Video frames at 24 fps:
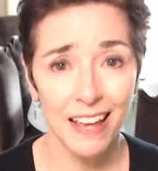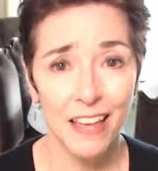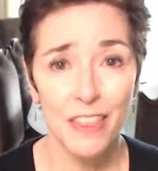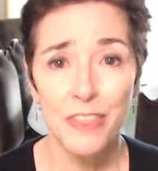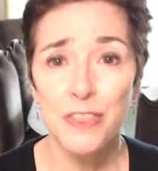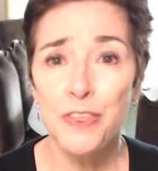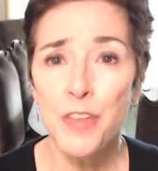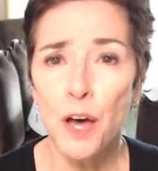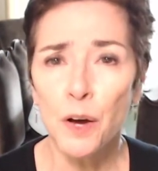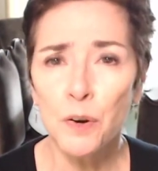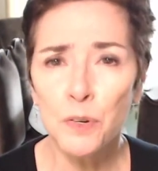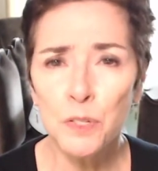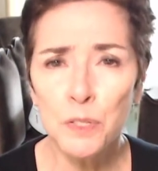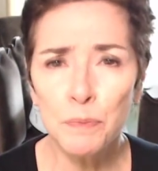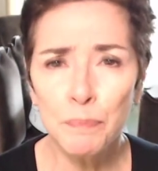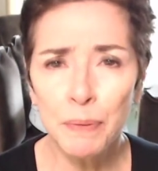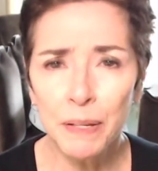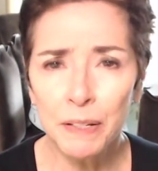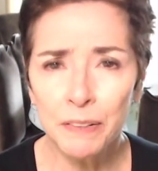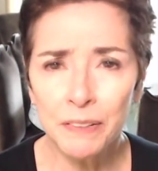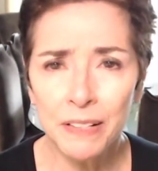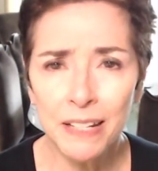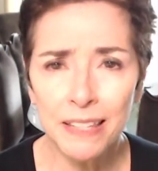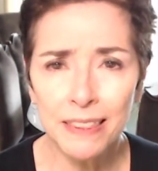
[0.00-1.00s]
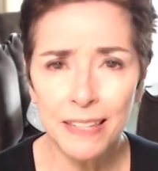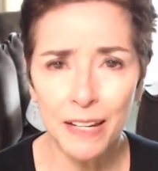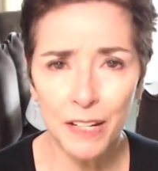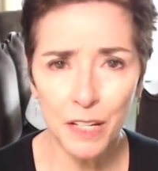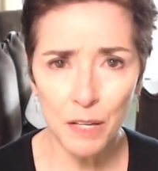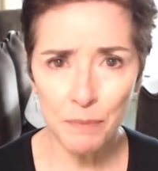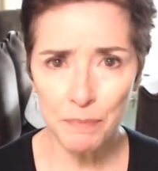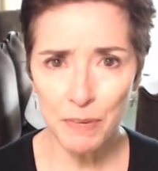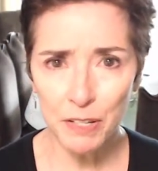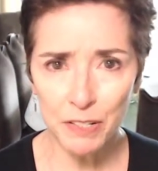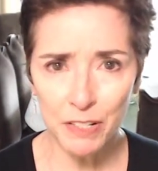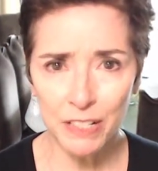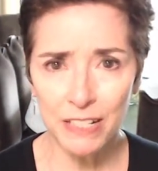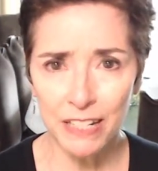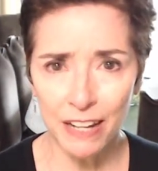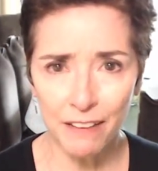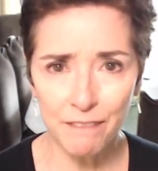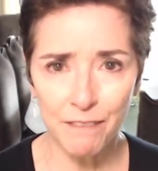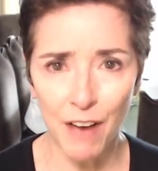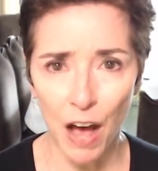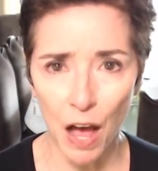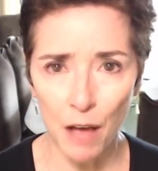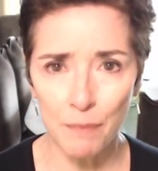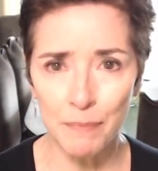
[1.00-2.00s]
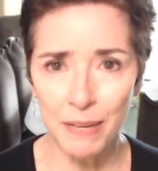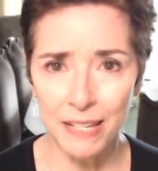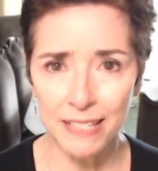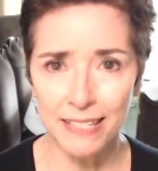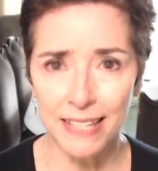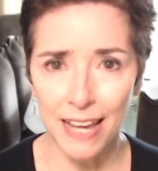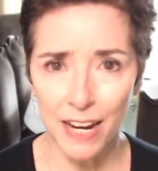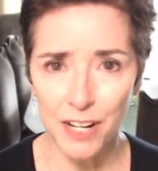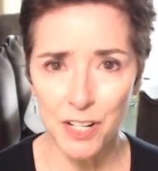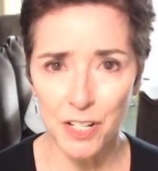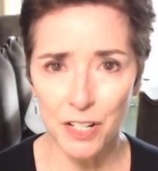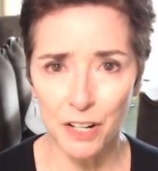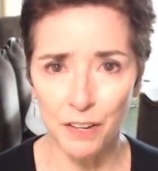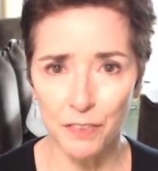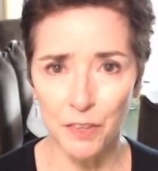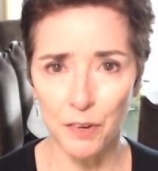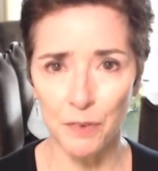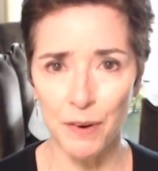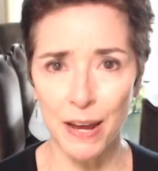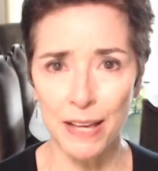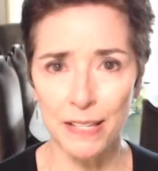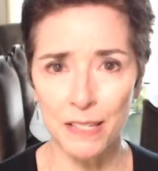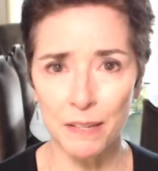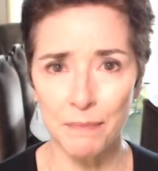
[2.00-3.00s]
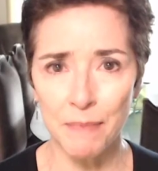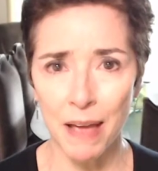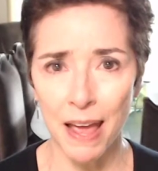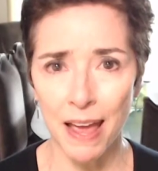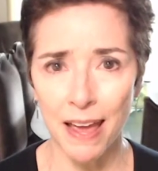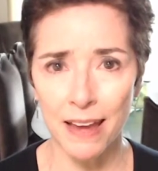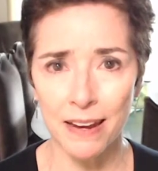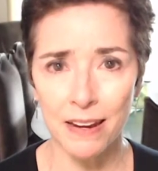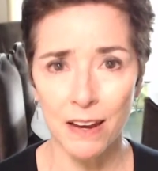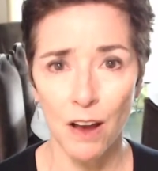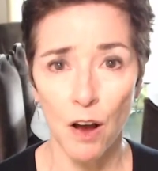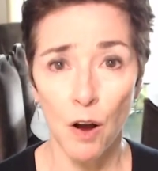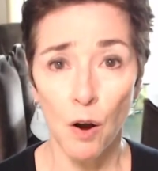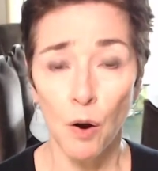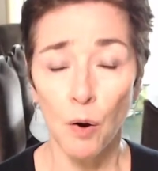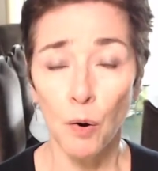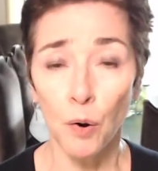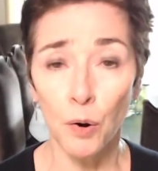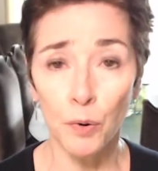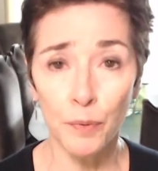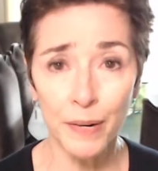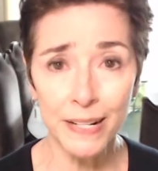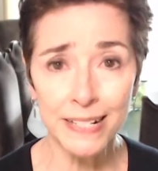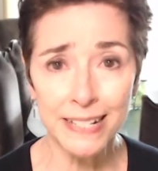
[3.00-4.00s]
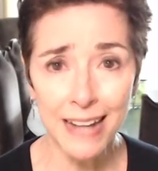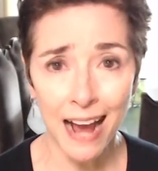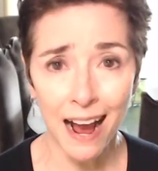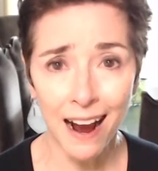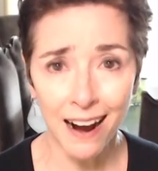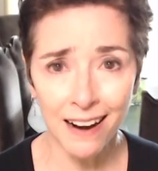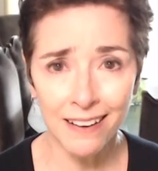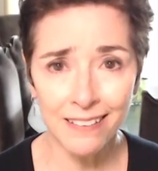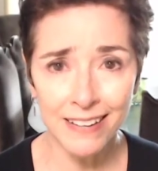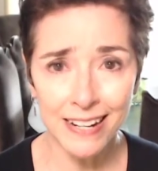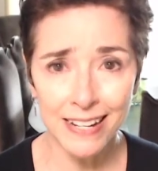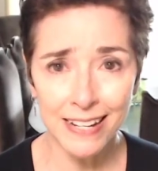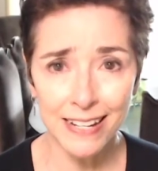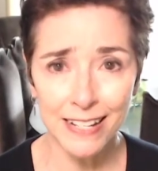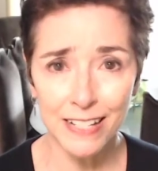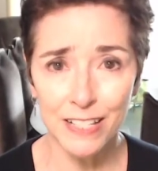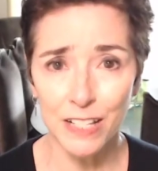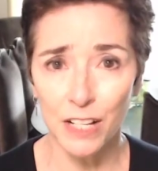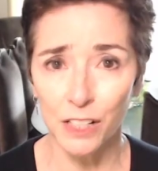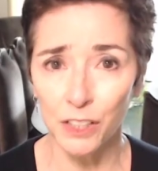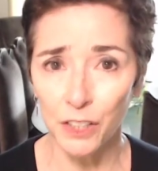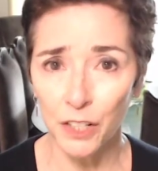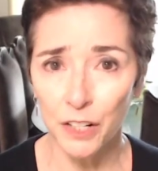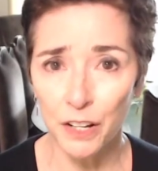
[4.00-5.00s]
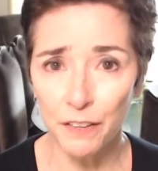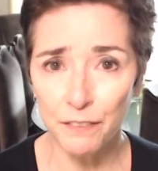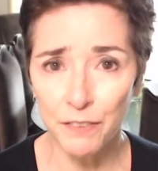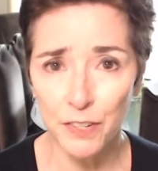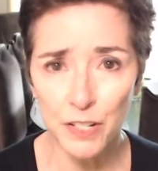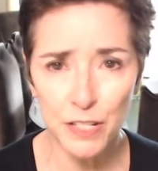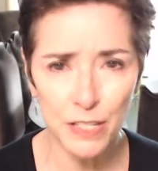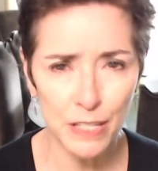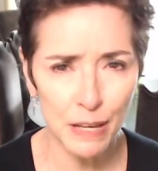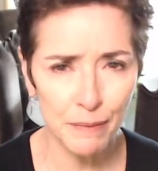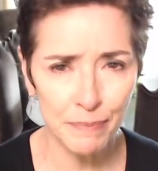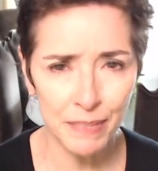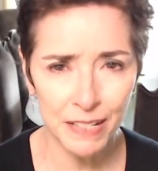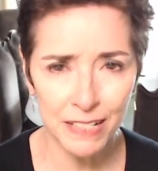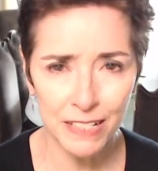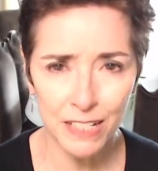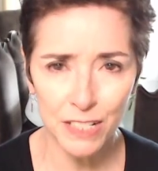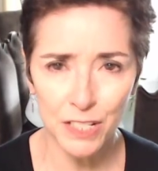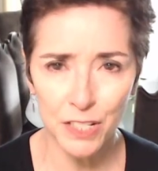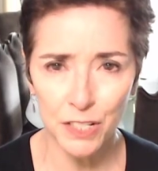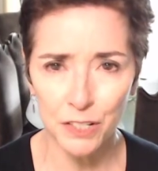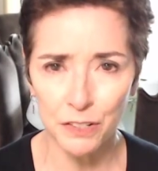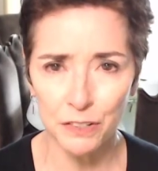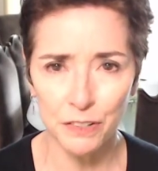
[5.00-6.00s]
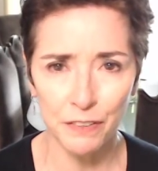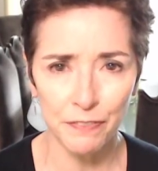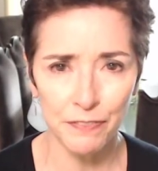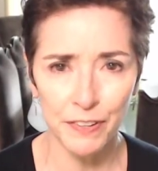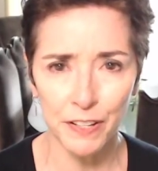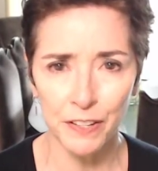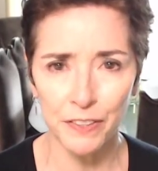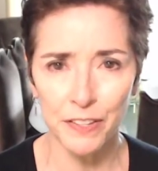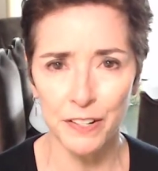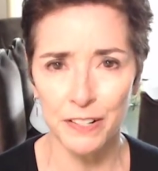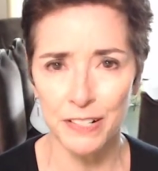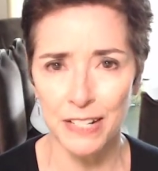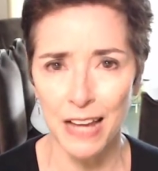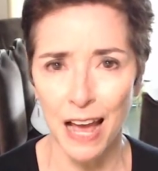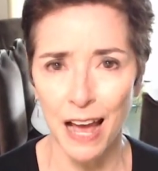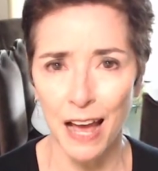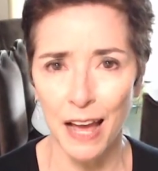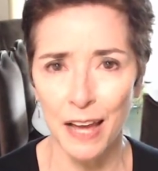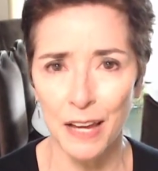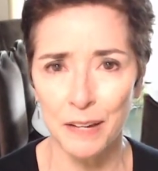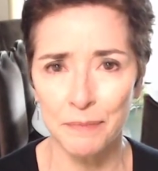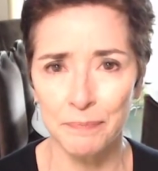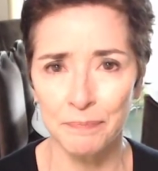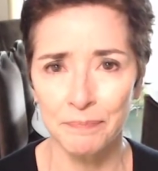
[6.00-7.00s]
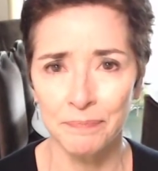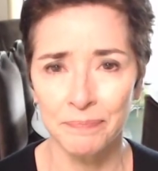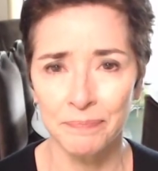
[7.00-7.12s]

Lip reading: those building the community involvement section of the resume, or retirees looking for something to do to fill their time.